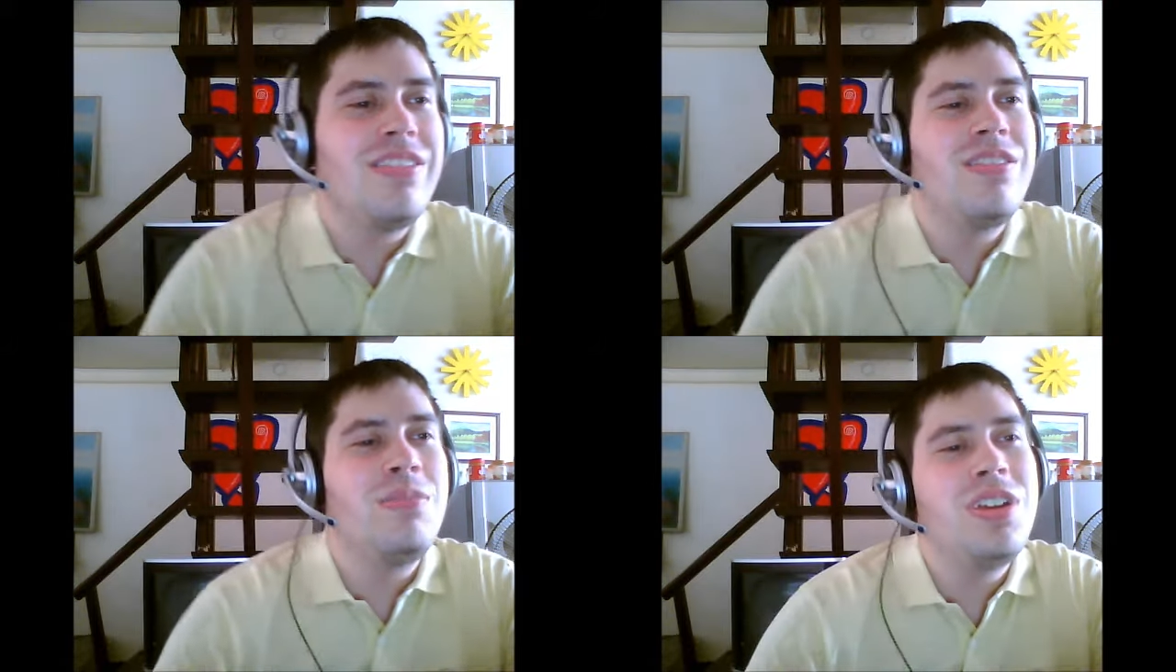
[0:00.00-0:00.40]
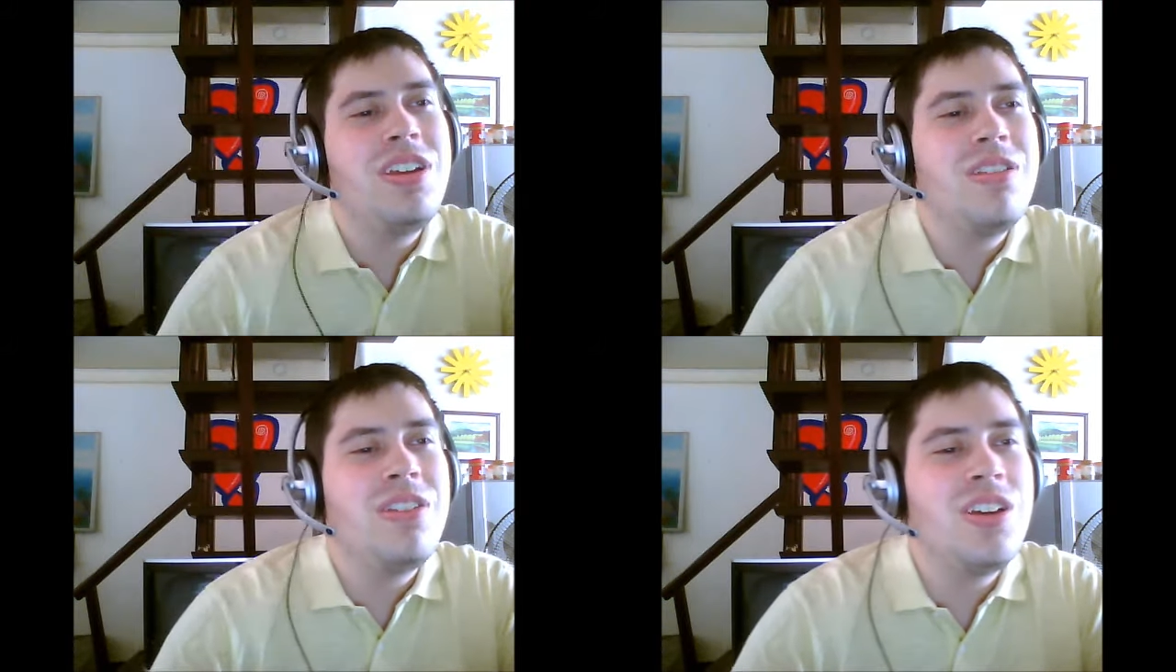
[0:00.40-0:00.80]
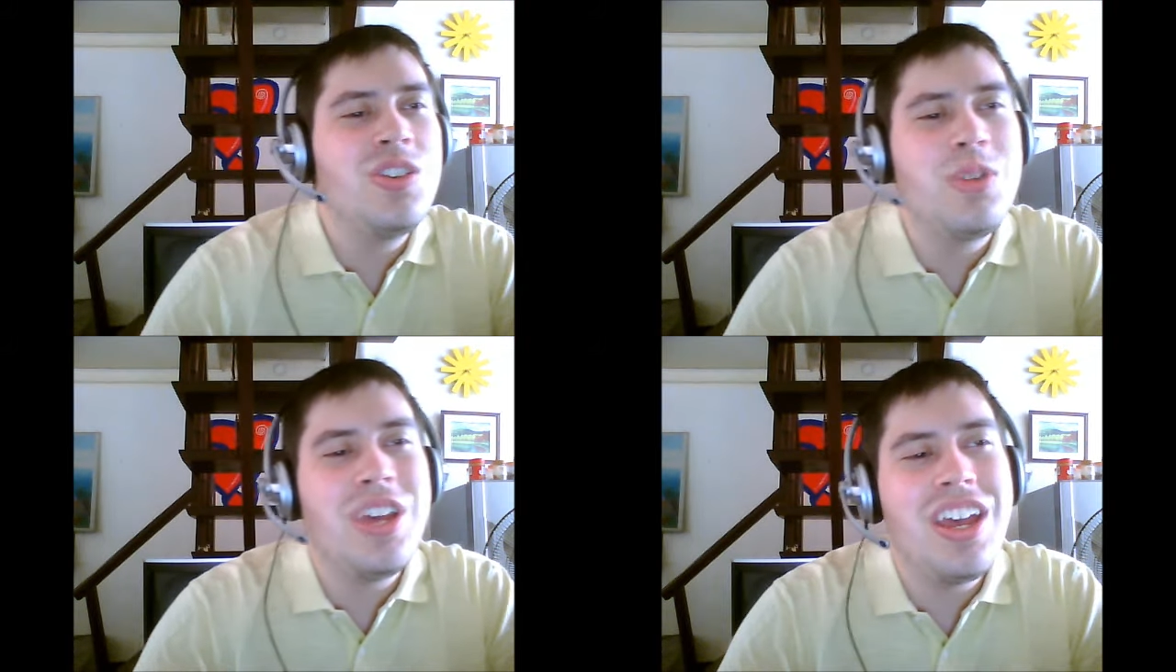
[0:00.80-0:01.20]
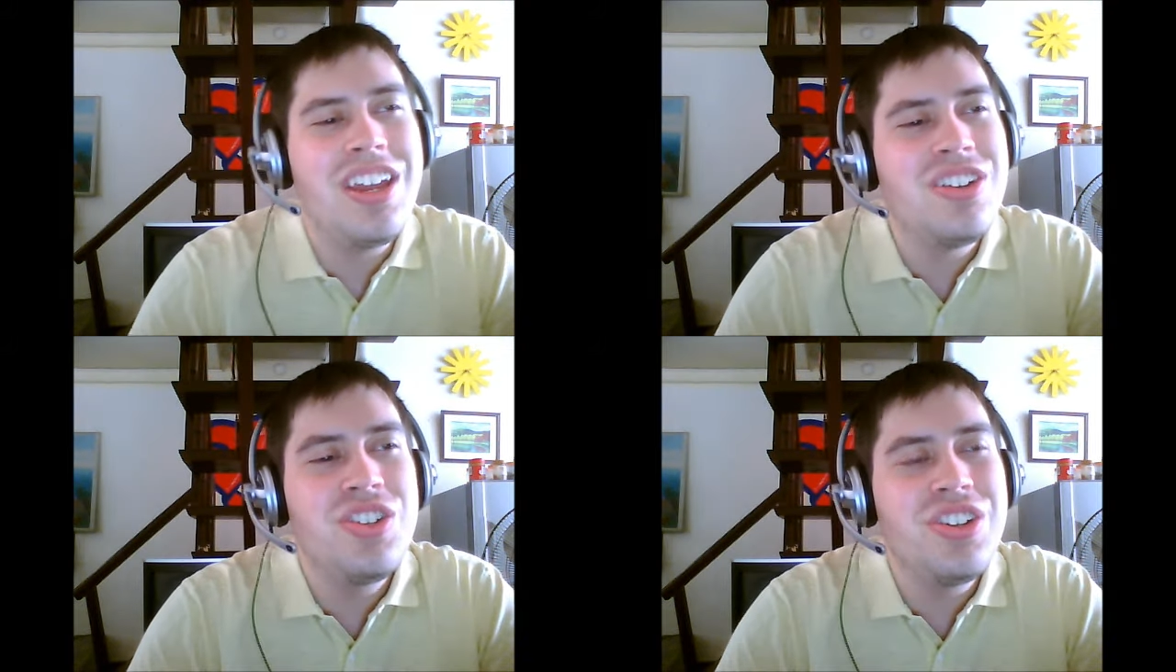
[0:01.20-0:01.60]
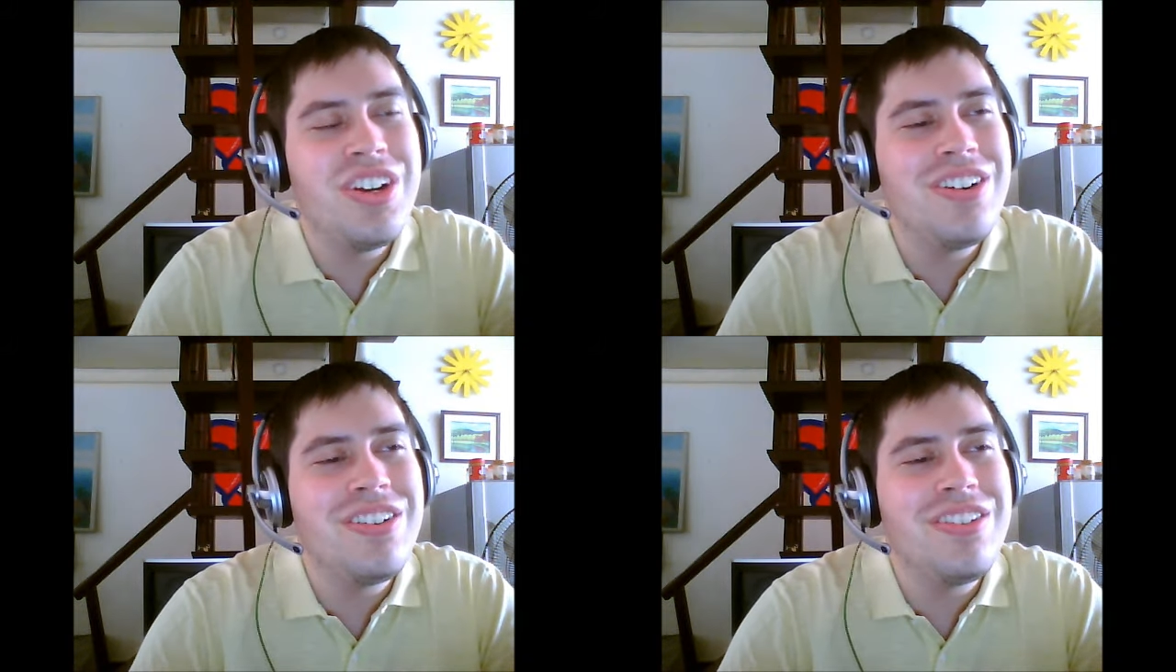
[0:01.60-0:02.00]
The many things we had and
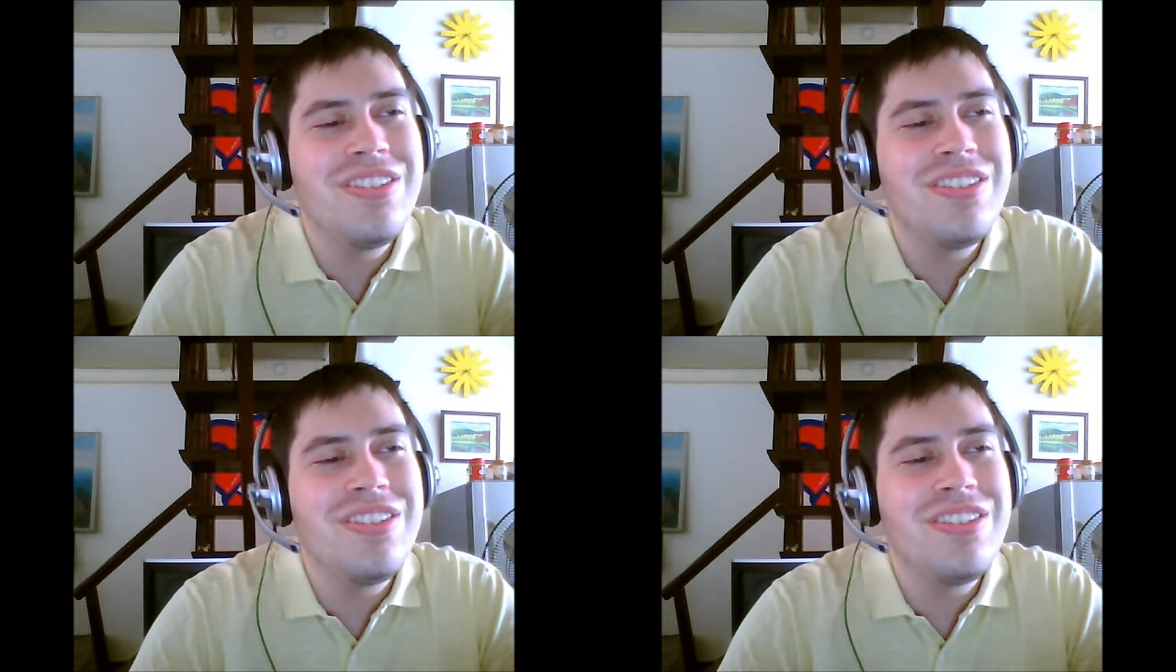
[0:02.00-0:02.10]
shared,